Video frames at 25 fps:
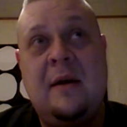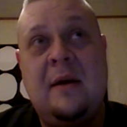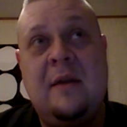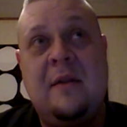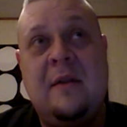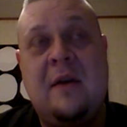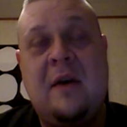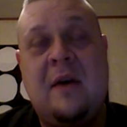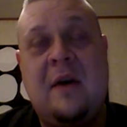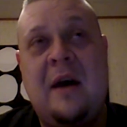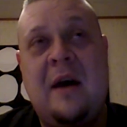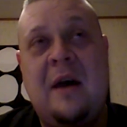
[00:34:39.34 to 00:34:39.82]

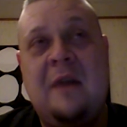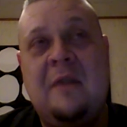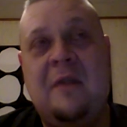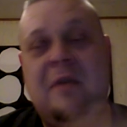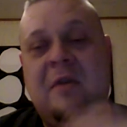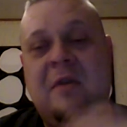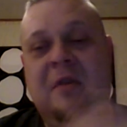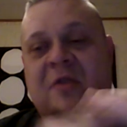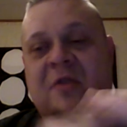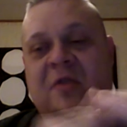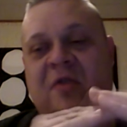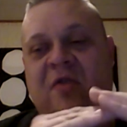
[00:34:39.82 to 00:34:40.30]
the kind of
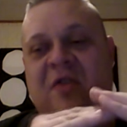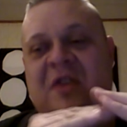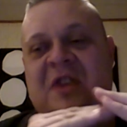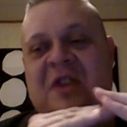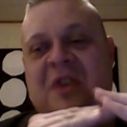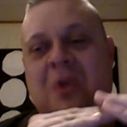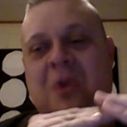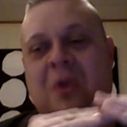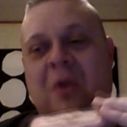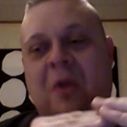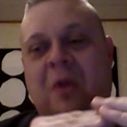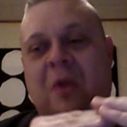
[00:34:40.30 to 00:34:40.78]
the
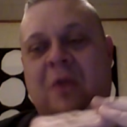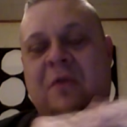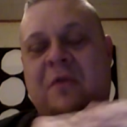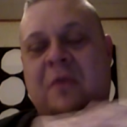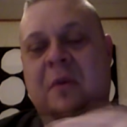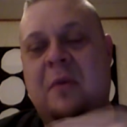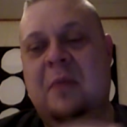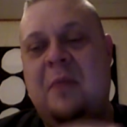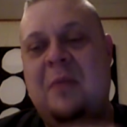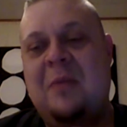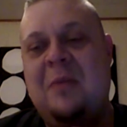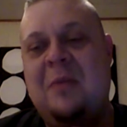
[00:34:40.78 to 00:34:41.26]
threshold
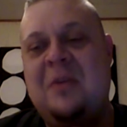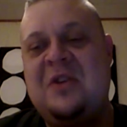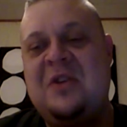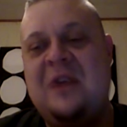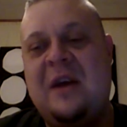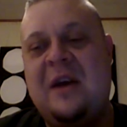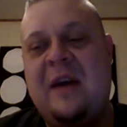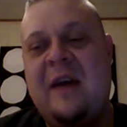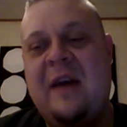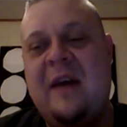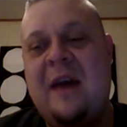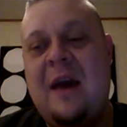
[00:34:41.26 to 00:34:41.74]
for
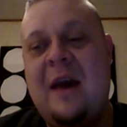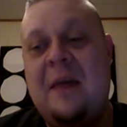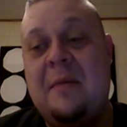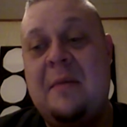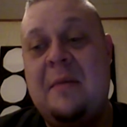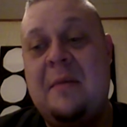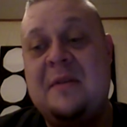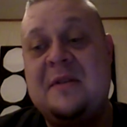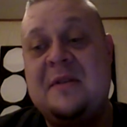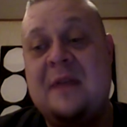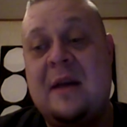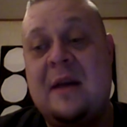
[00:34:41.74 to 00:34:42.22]
publishing a game
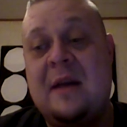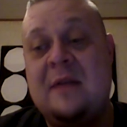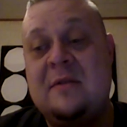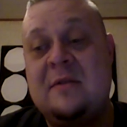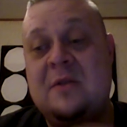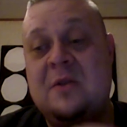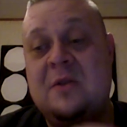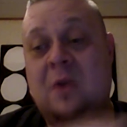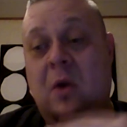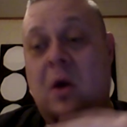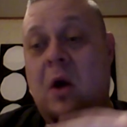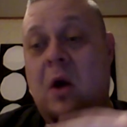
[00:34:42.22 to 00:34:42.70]
has gotten
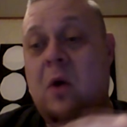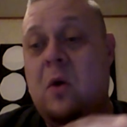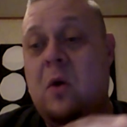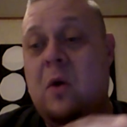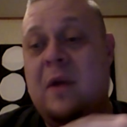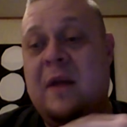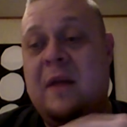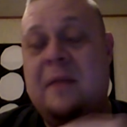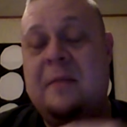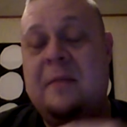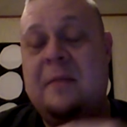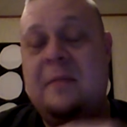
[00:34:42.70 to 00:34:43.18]
so low
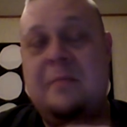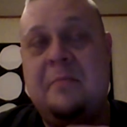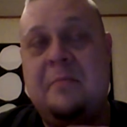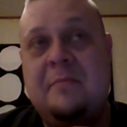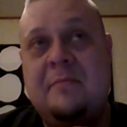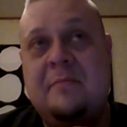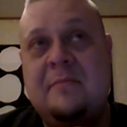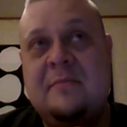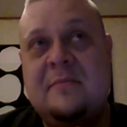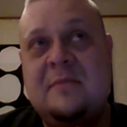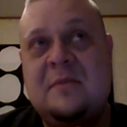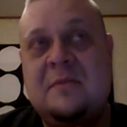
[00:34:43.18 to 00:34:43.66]
that
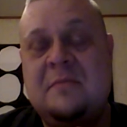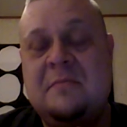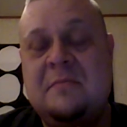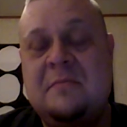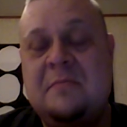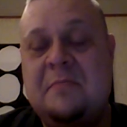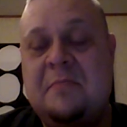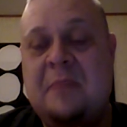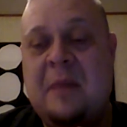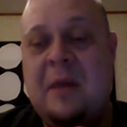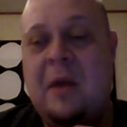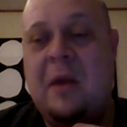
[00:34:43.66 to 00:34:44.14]

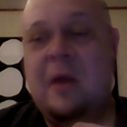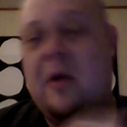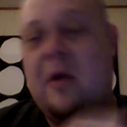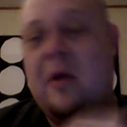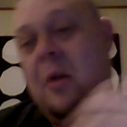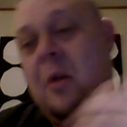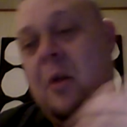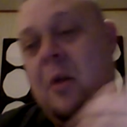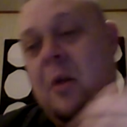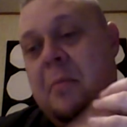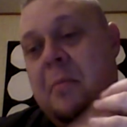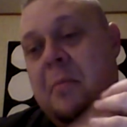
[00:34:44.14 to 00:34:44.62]
people are
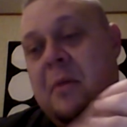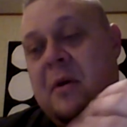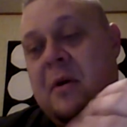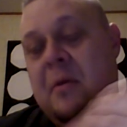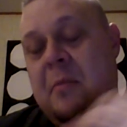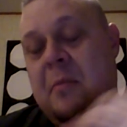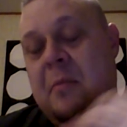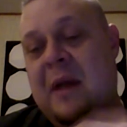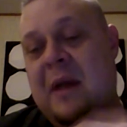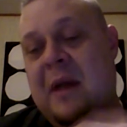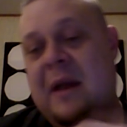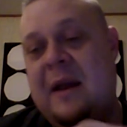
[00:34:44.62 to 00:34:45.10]
com-
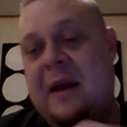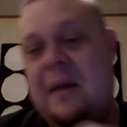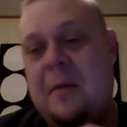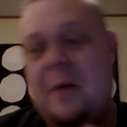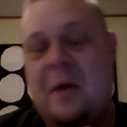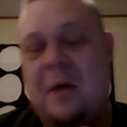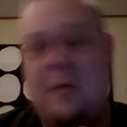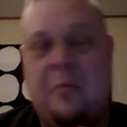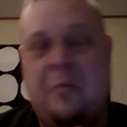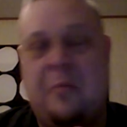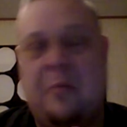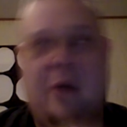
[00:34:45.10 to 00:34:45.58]
complaining
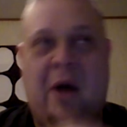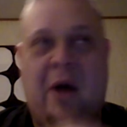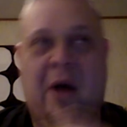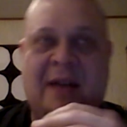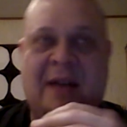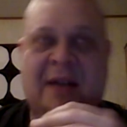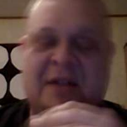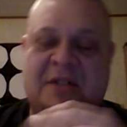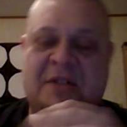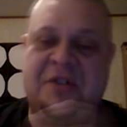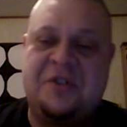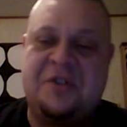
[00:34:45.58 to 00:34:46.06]
about
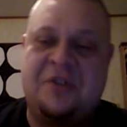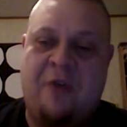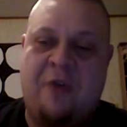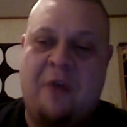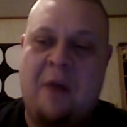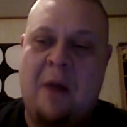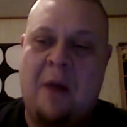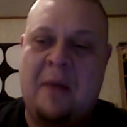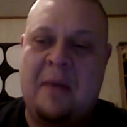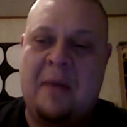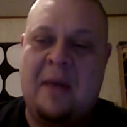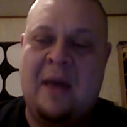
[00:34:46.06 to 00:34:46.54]
prices
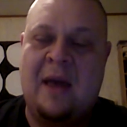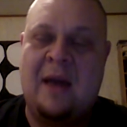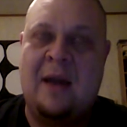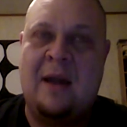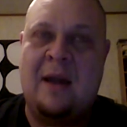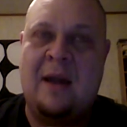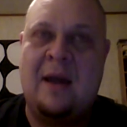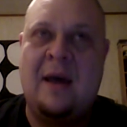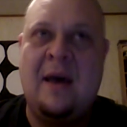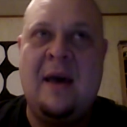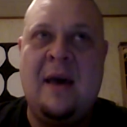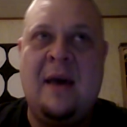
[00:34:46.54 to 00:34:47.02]
dropping
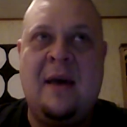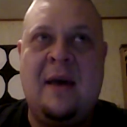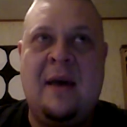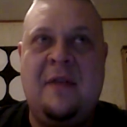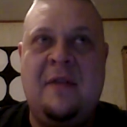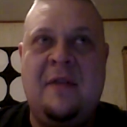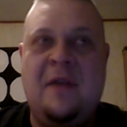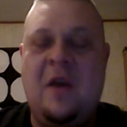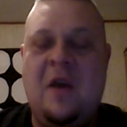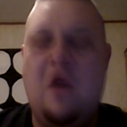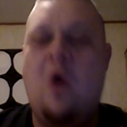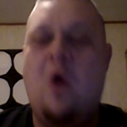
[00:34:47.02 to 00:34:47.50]
and uh,
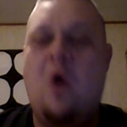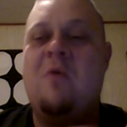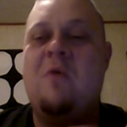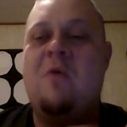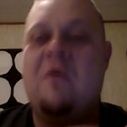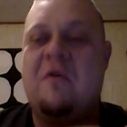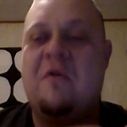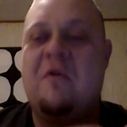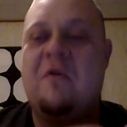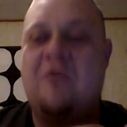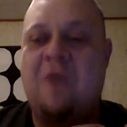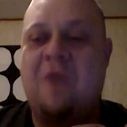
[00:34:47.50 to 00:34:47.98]
the
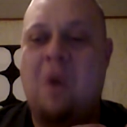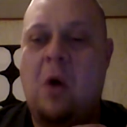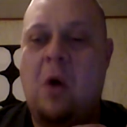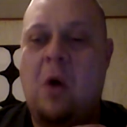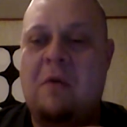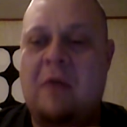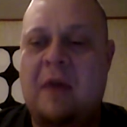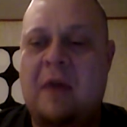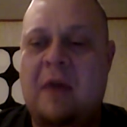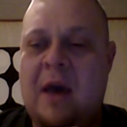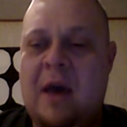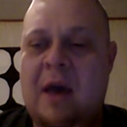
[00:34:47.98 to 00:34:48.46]
overflow
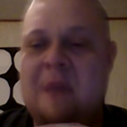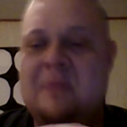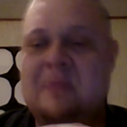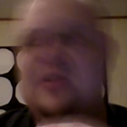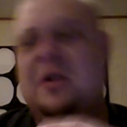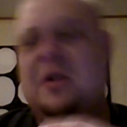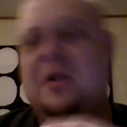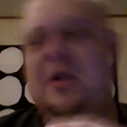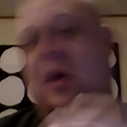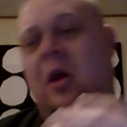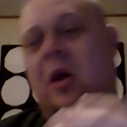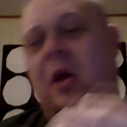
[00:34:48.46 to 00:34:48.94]
of
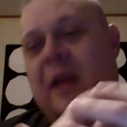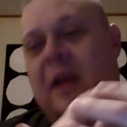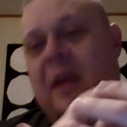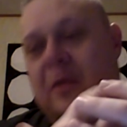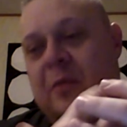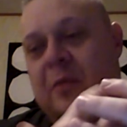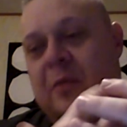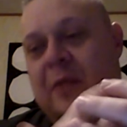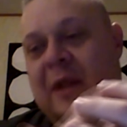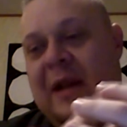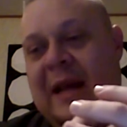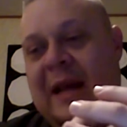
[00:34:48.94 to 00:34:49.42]
games and all that
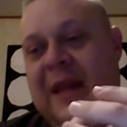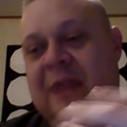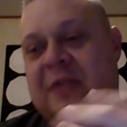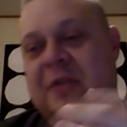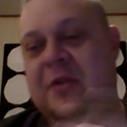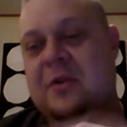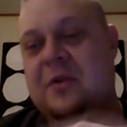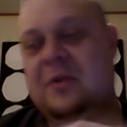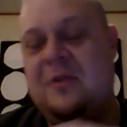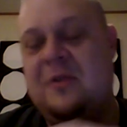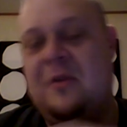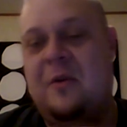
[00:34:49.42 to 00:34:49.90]
would lead
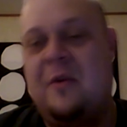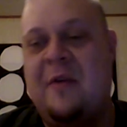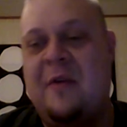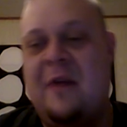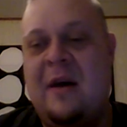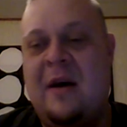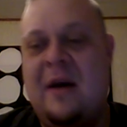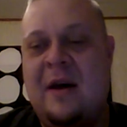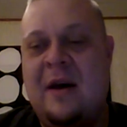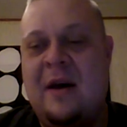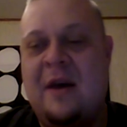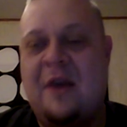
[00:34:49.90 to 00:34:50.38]
to a sort of
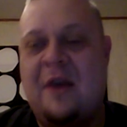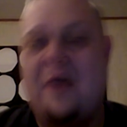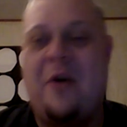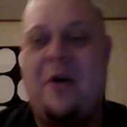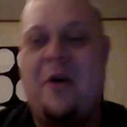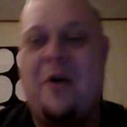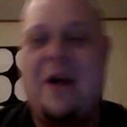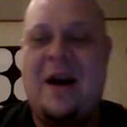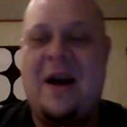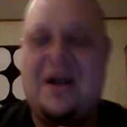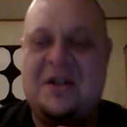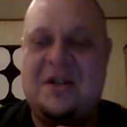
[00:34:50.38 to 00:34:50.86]
a
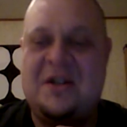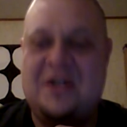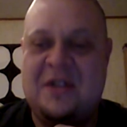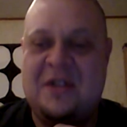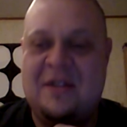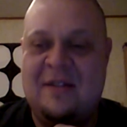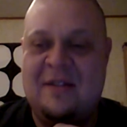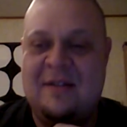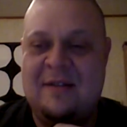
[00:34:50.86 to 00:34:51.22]
crash in,